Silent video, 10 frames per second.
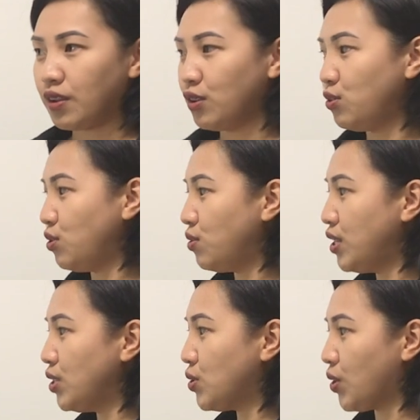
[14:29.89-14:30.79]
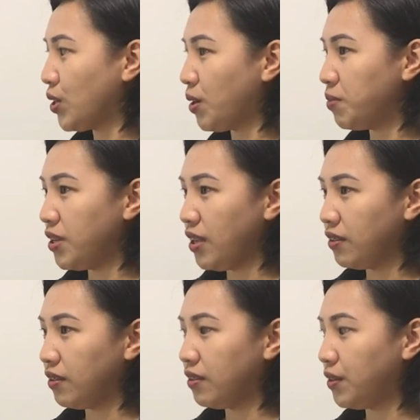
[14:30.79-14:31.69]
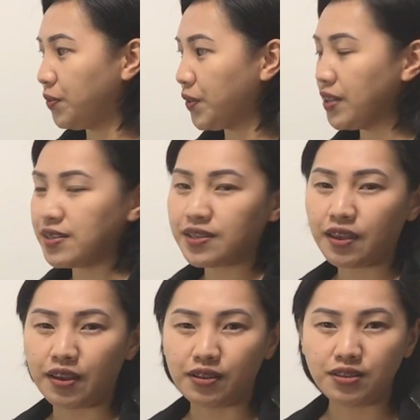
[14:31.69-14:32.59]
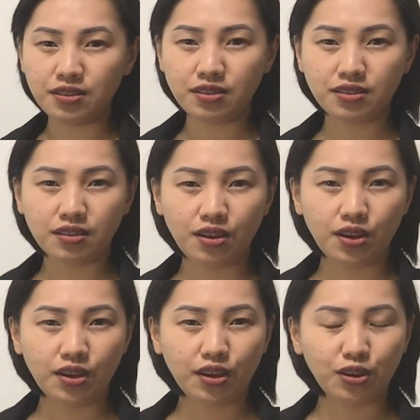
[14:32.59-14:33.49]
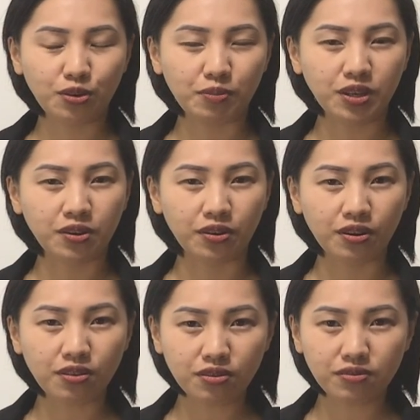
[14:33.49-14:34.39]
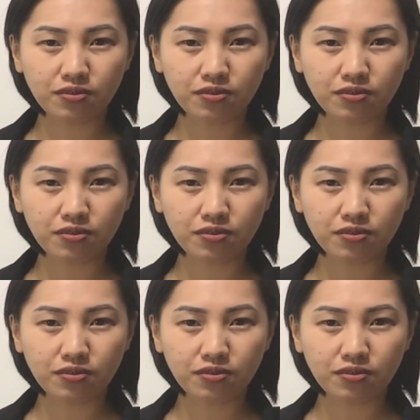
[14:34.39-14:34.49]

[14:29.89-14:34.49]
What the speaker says: Do you need to accommodate different skills in your material?